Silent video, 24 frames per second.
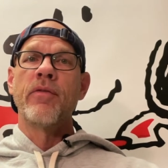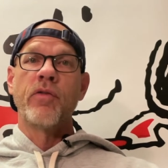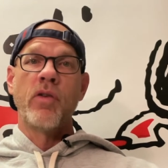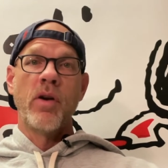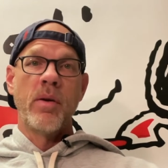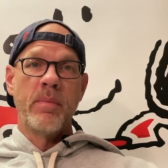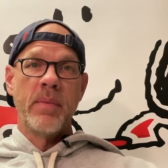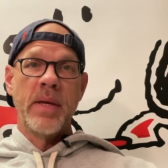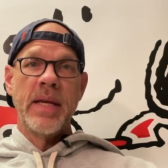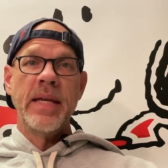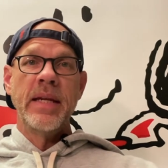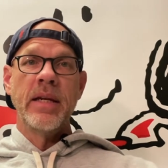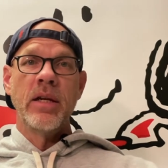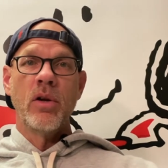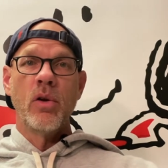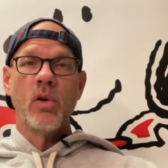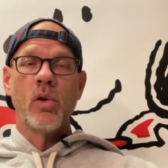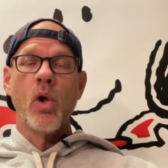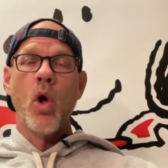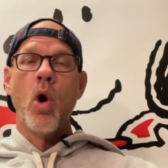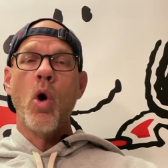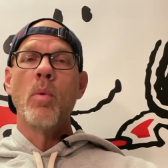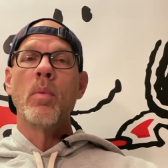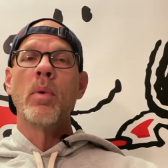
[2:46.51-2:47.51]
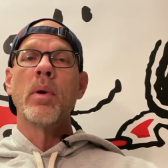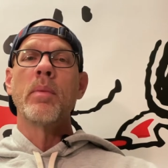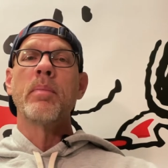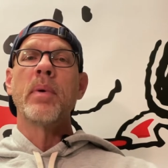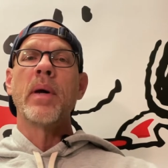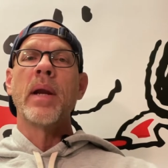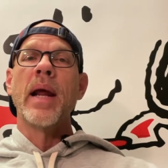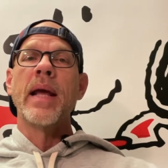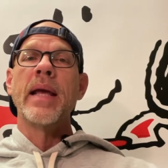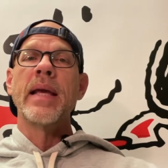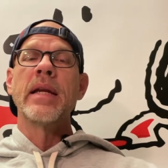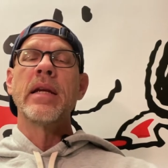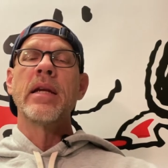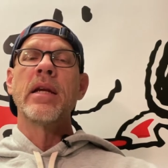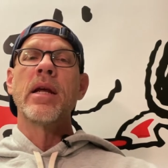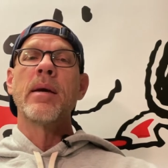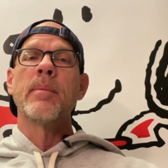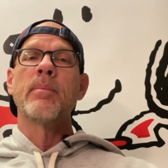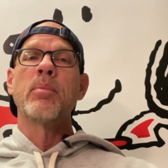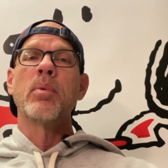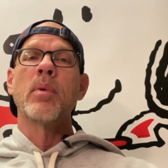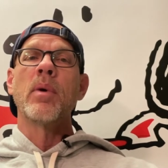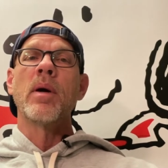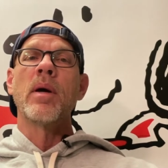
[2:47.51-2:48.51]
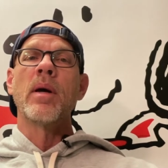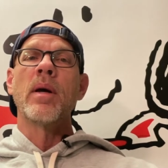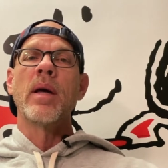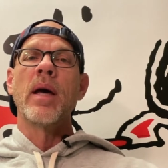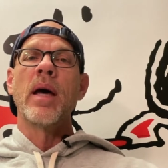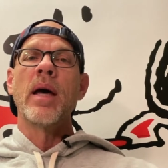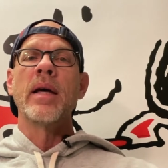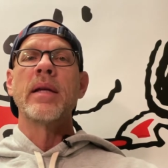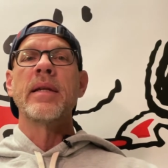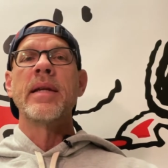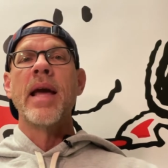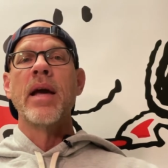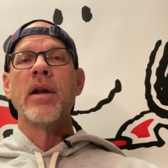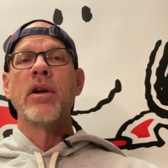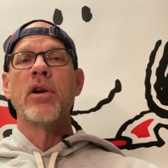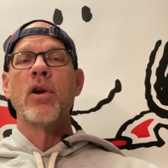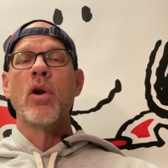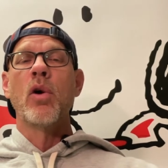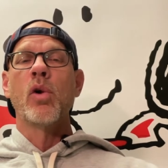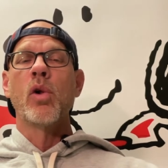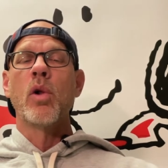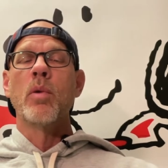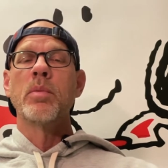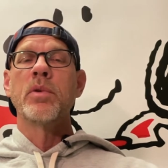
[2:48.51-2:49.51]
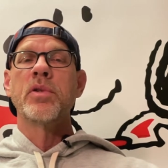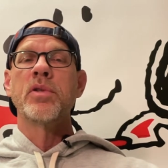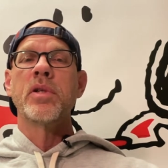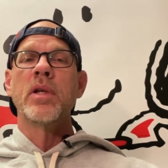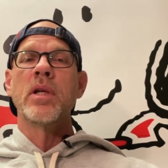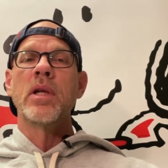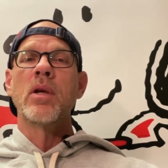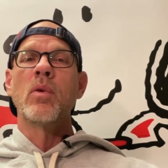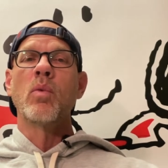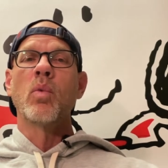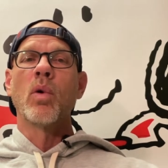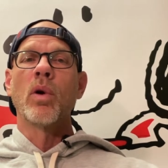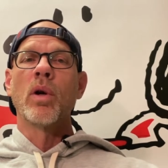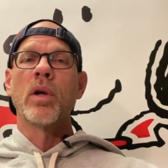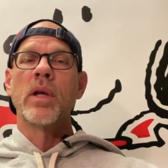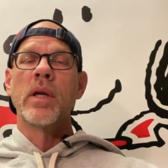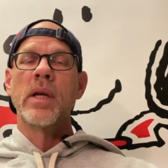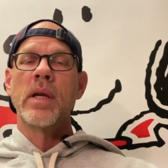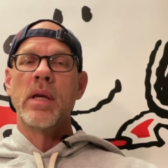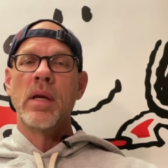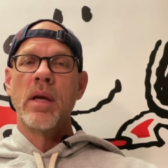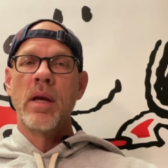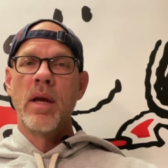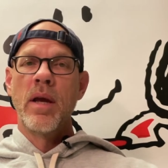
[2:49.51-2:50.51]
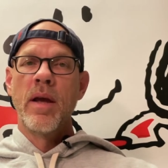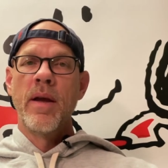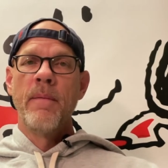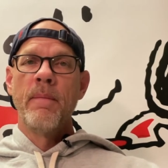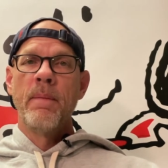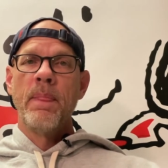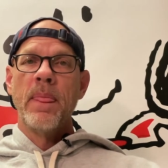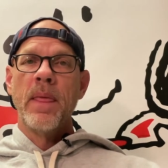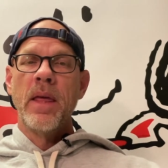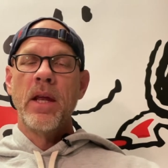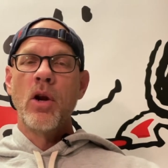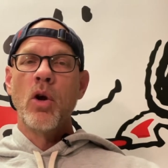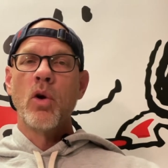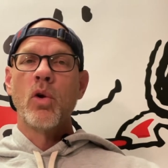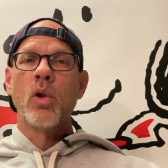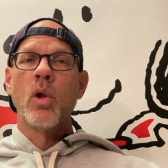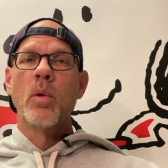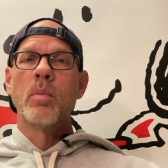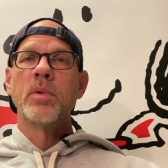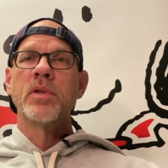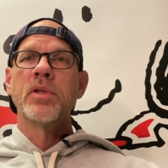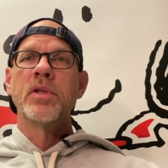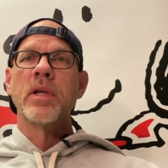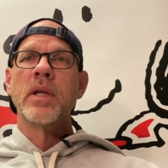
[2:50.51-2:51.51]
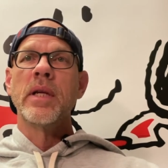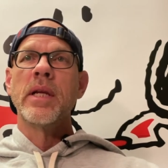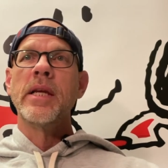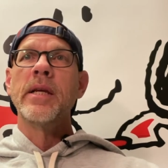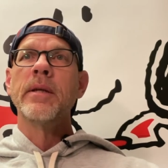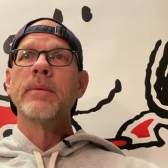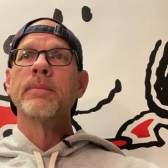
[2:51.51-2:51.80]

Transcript: from Enid, Oklahoma, but I ended up uh, down in Oklahoma City working in Oklahoma City.